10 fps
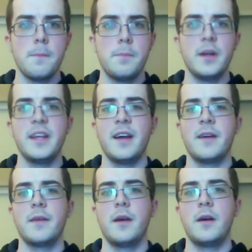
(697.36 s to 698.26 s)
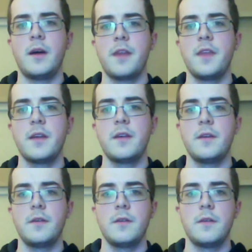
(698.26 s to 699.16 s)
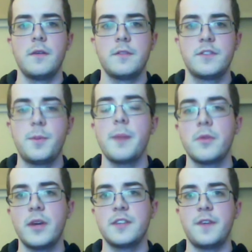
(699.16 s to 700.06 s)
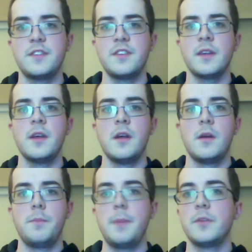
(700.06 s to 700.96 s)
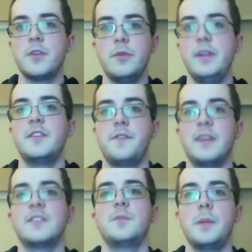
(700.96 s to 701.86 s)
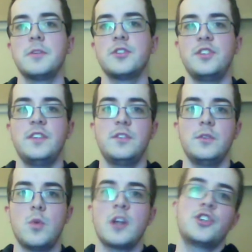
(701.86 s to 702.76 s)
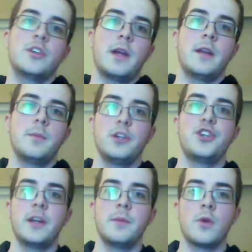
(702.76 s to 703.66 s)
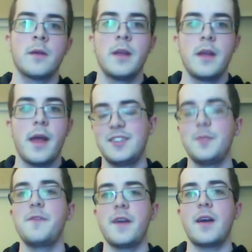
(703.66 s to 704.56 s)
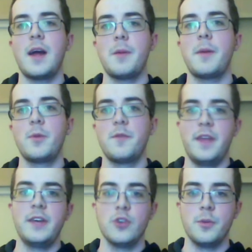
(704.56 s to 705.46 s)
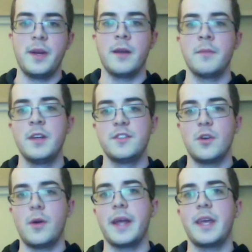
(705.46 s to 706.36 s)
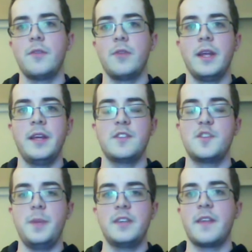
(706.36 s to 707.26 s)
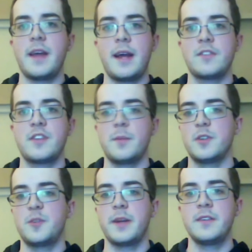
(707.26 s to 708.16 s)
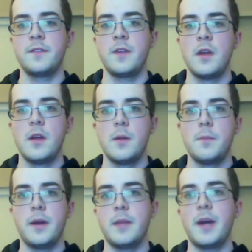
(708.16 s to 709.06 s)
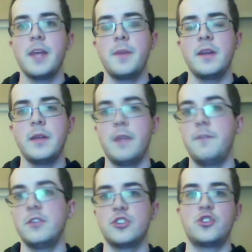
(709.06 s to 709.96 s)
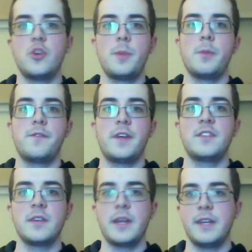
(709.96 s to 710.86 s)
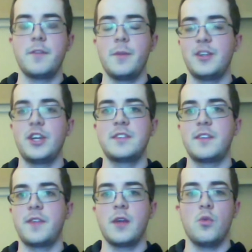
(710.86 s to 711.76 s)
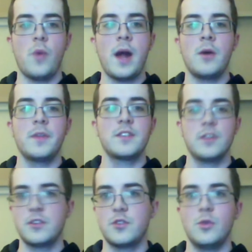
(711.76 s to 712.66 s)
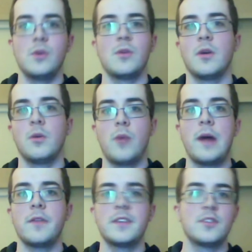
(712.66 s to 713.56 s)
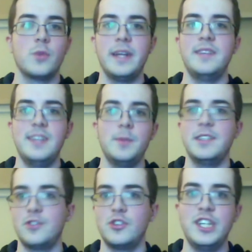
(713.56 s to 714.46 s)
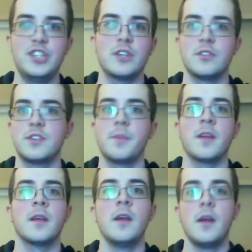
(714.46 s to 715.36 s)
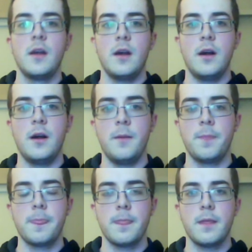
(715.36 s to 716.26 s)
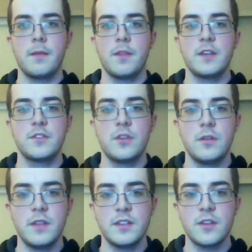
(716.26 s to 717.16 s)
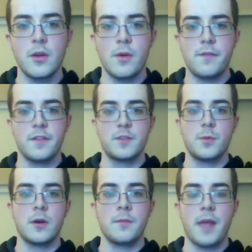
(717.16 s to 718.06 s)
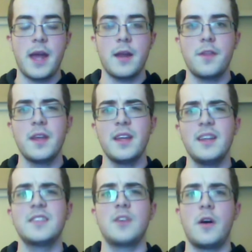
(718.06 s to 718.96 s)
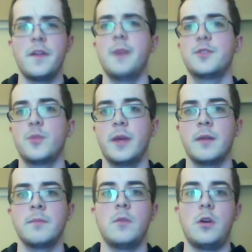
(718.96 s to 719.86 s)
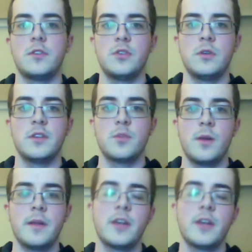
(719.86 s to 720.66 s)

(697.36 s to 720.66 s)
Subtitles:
But yeah, I think to popularize fencing, people don't need to fence. People just need to watch it and appreciate it more. To be fair, I'm a member of the in-group here, so I can't really speak to that outside perspective. But in my opinion, if you just show people fencing and give them a chance to think, wow, this looks cool, or wow, this is really deeply strategic or something, things could go well for the sport. And I think it is on the upswing, all told, as well.